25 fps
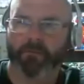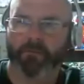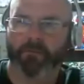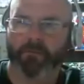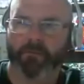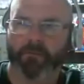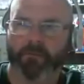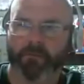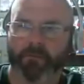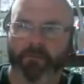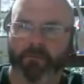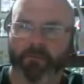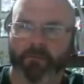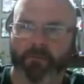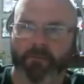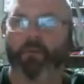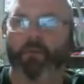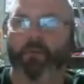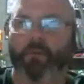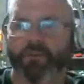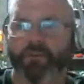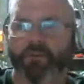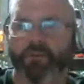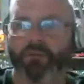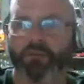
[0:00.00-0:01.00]
Right. When
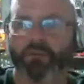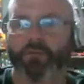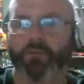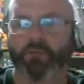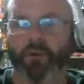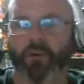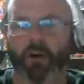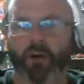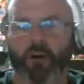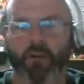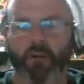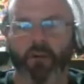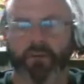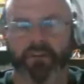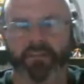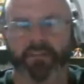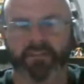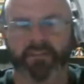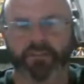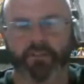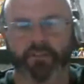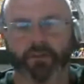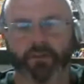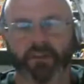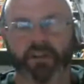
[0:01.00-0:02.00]
you do all
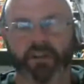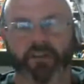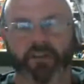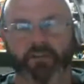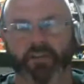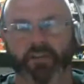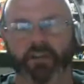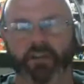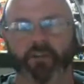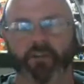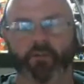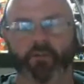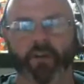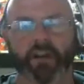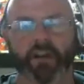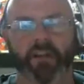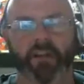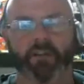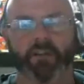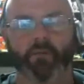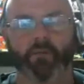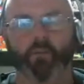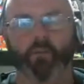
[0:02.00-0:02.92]
this, you get everything ready.